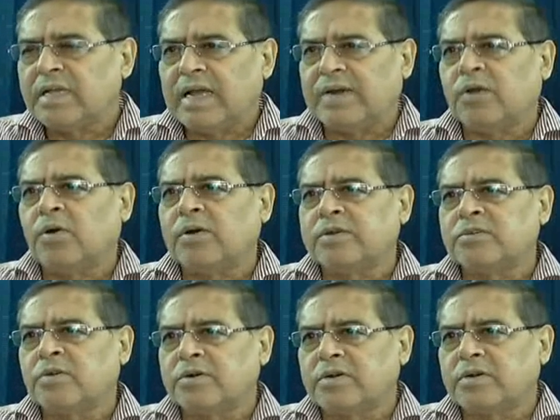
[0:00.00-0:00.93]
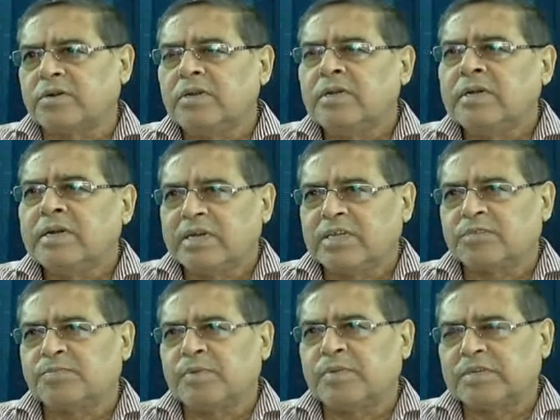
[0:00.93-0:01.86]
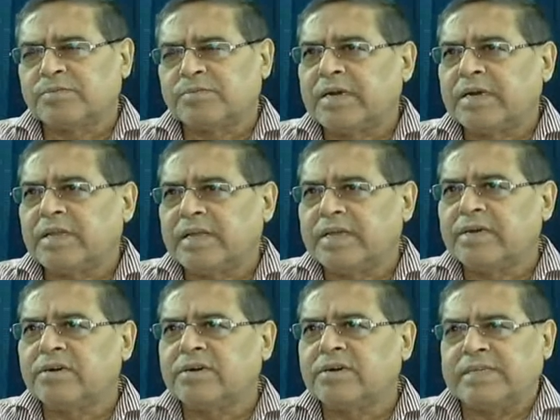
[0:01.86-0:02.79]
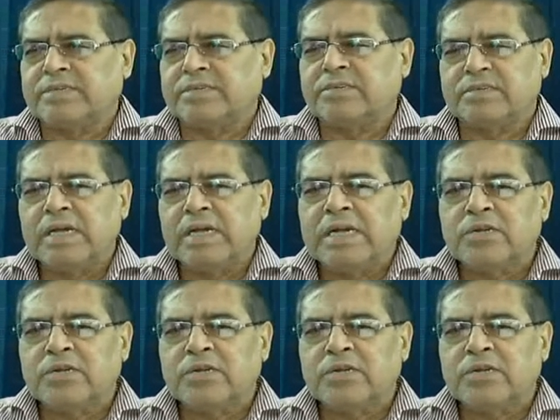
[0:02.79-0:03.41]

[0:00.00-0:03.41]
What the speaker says: and horizontal displacement increases.